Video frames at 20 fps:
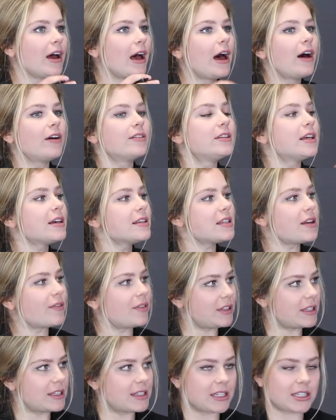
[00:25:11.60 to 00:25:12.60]
how does
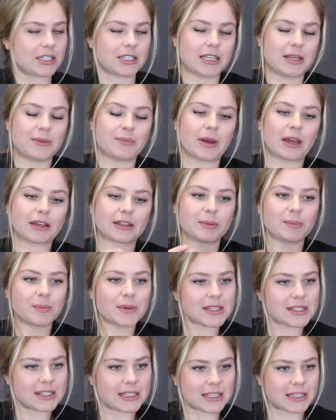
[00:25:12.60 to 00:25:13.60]
every decision impact the
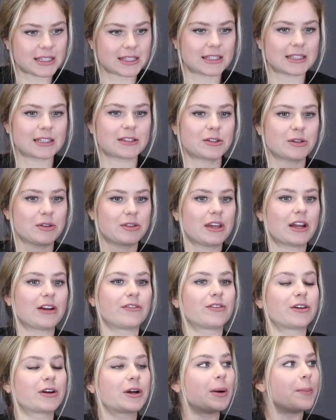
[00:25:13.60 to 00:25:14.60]
business to
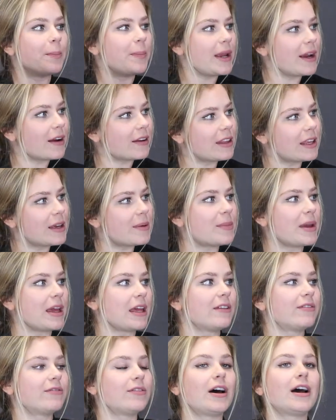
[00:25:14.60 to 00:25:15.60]
therefore compare them
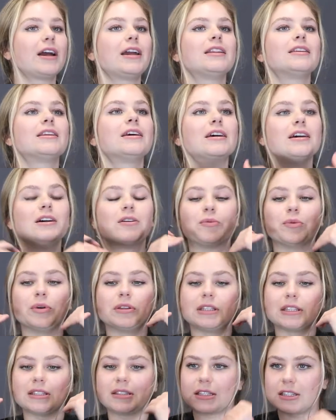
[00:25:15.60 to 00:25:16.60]
and find
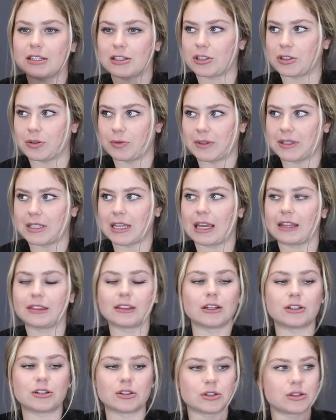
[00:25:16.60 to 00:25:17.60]
what decisions should we take,
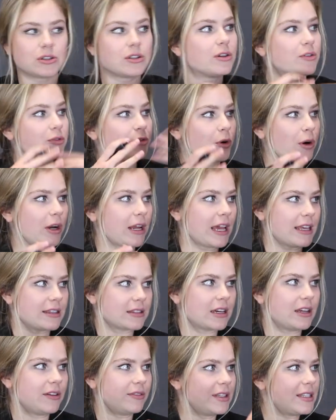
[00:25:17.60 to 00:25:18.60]
not just forecast
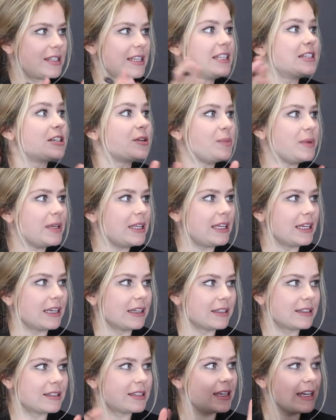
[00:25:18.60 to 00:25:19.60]
kind of this
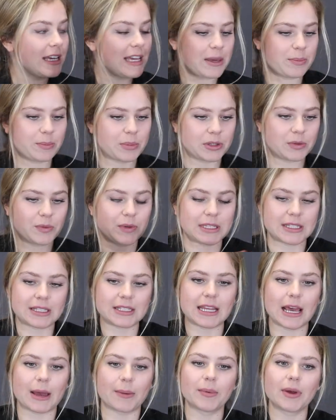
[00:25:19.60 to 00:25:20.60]
intermediate in between
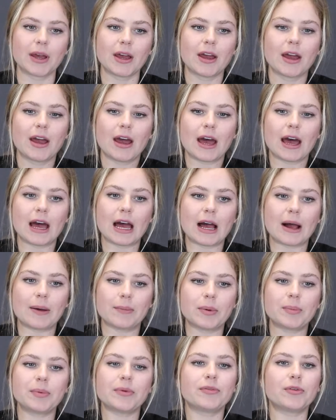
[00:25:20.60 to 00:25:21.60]
step.
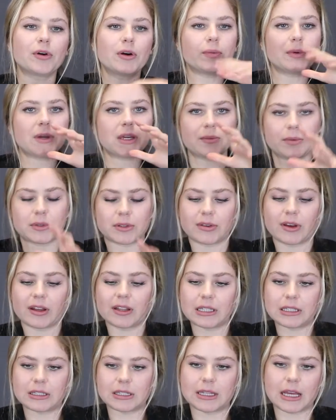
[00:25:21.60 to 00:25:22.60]
But before we dwell
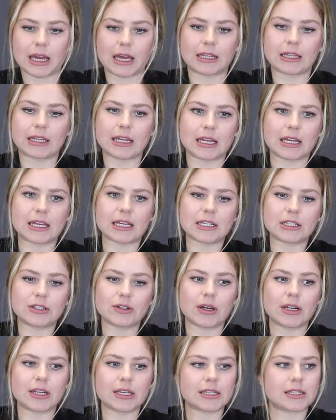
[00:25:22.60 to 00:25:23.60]
into that,
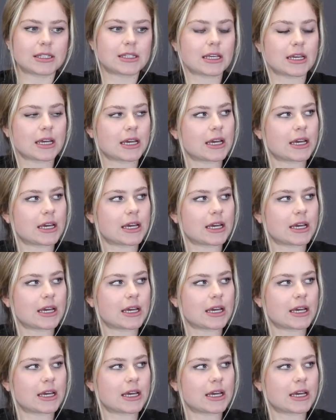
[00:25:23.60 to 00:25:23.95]
Joannes,